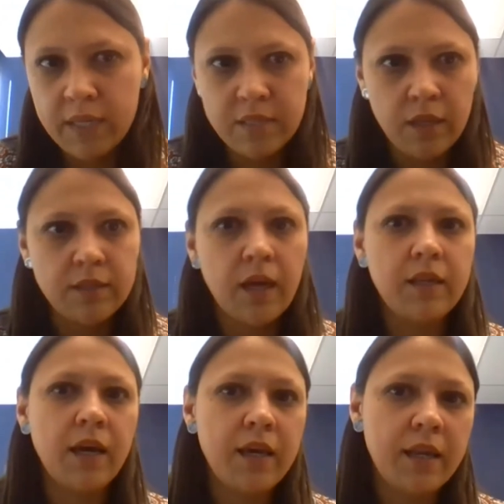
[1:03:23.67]
the
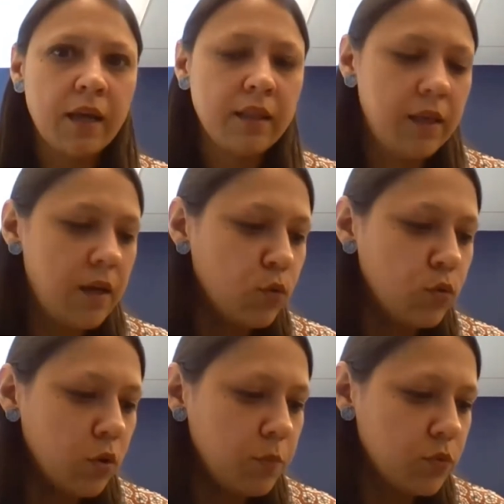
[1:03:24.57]
average height of
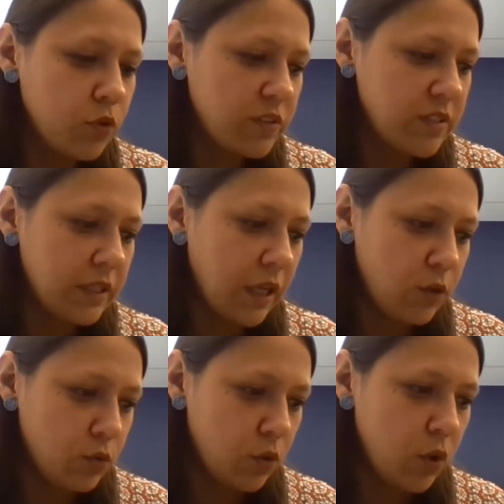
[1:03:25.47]
women in Italy was
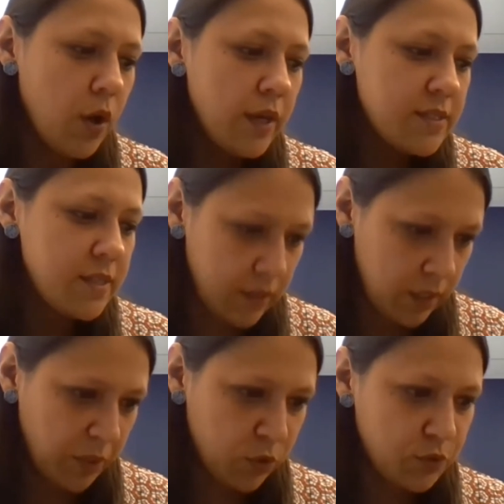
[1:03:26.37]

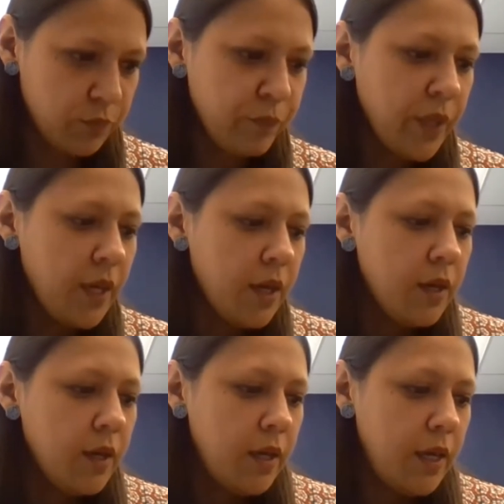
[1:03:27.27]

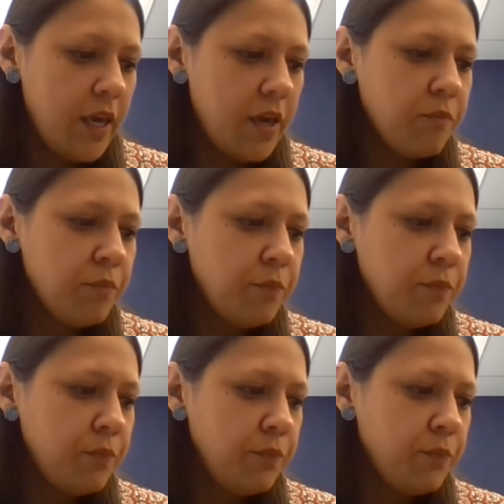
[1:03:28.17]
1.61 centimeters.